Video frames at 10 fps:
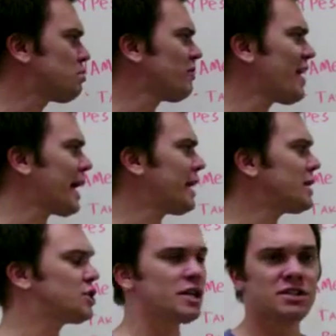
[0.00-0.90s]

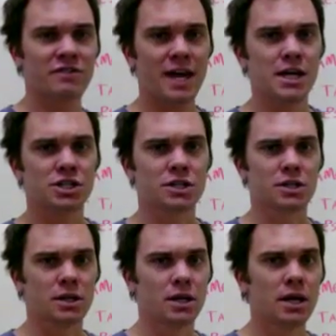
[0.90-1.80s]
providing
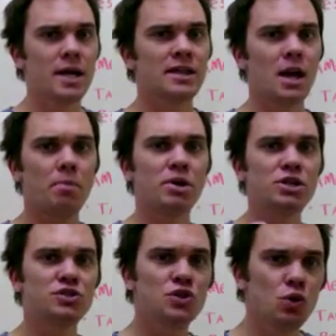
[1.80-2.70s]
justification. That it
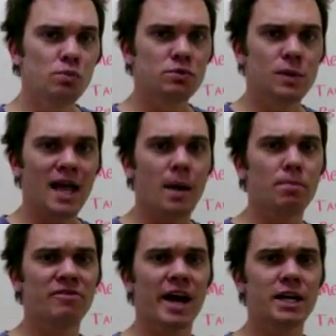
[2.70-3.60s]
presumes without
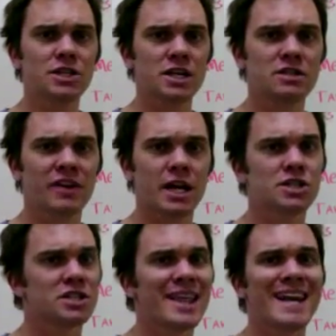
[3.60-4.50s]
providing
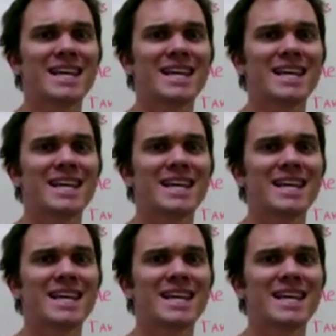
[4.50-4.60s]
justification. That it